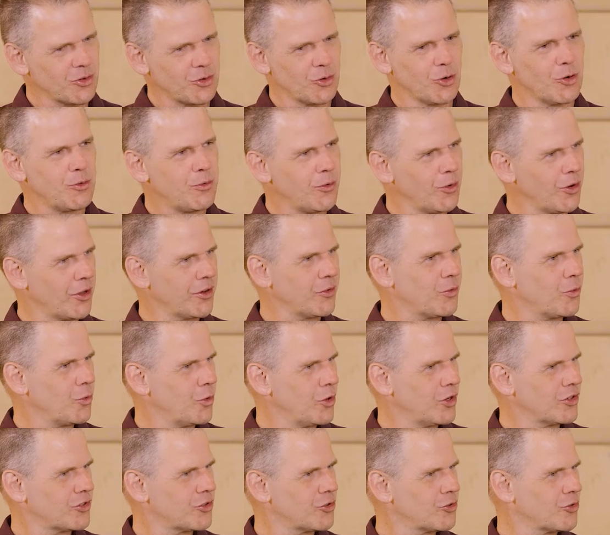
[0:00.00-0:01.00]
doing an awful lot of
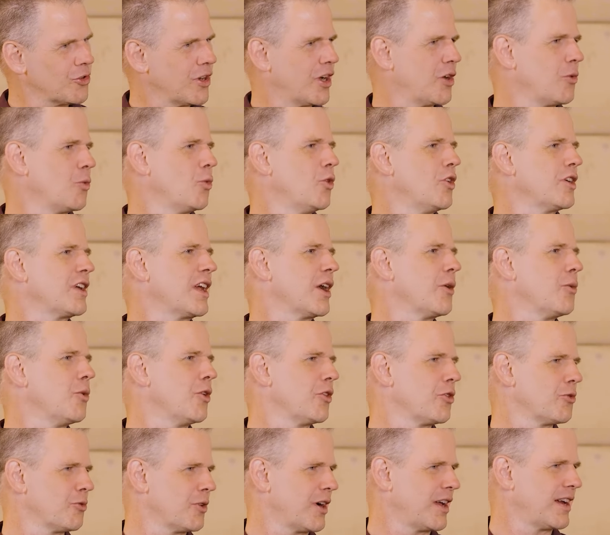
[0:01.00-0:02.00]
work to try and work out
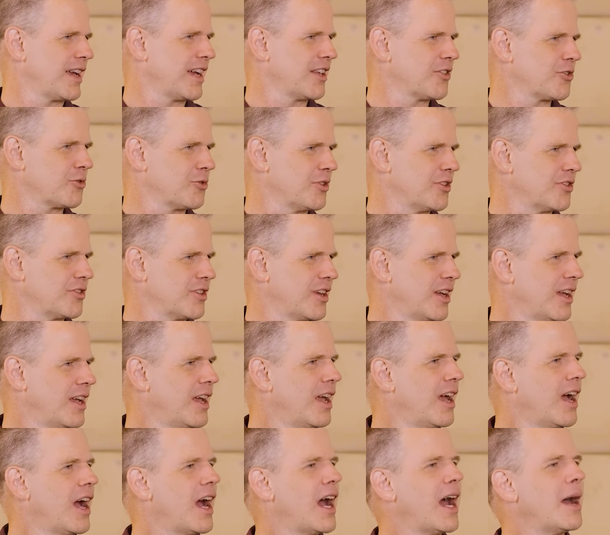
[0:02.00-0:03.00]
what the right answer is.
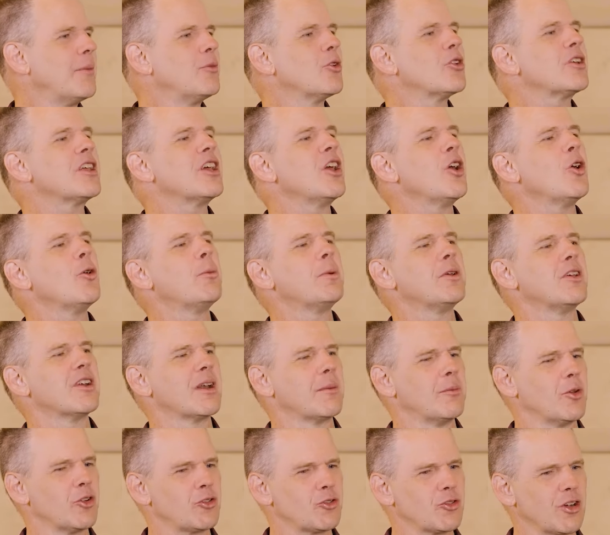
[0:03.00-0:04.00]
I'm not helping
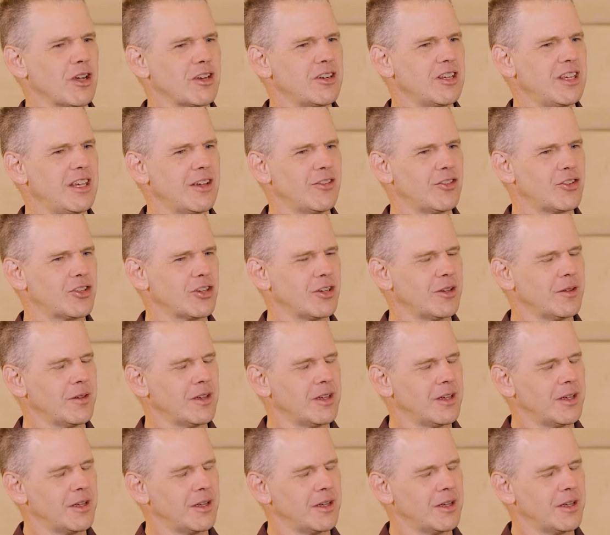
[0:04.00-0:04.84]
it. I'm not trying to give it